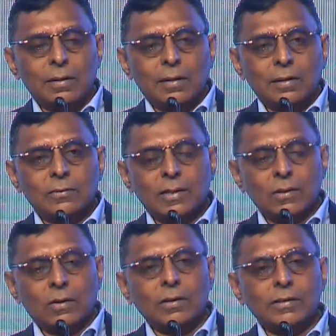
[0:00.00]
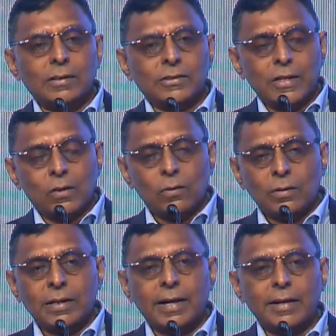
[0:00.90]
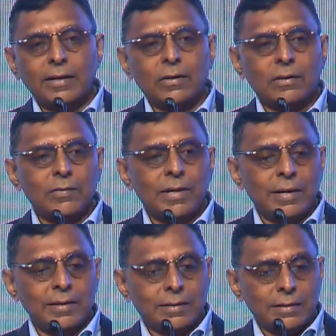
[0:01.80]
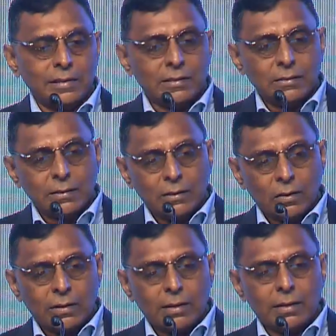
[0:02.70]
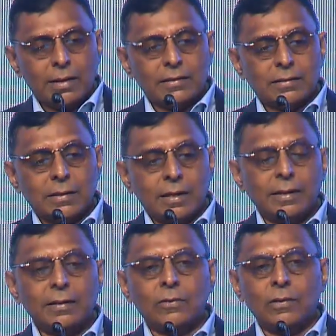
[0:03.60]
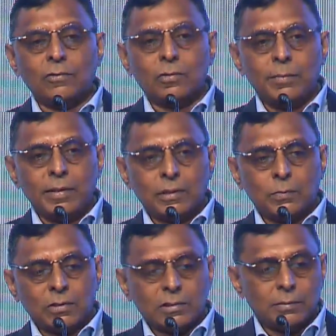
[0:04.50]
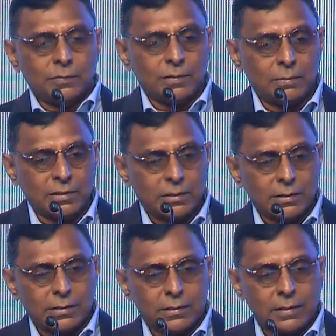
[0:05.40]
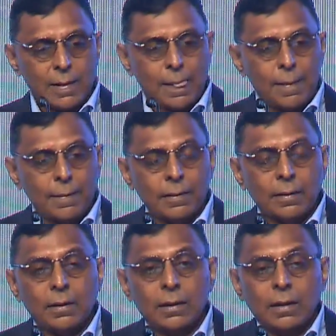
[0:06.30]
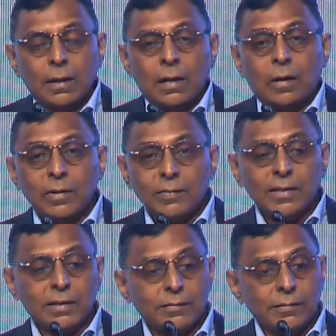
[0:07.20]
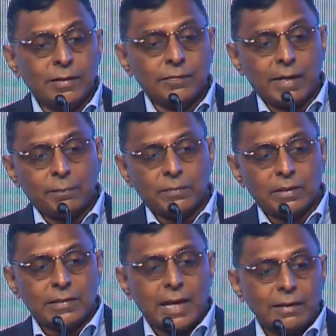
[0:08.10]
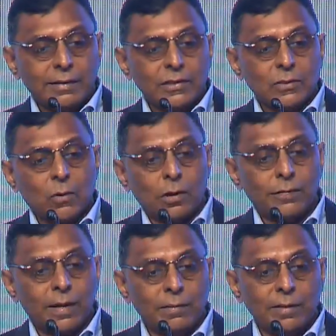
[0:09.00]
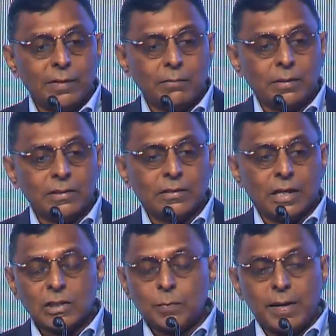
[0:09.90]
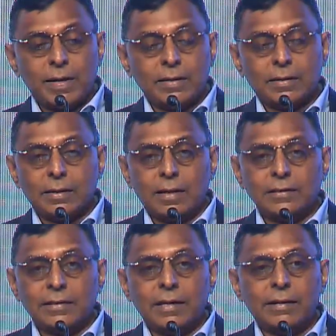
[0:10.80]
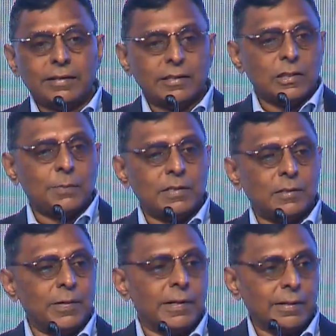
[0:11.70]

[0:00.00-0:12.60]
So as long as your shareholder getting your dividend is not necessarily that you have to be responsible for the business. However, we have kept the salaries of all family members transparent and generation specific.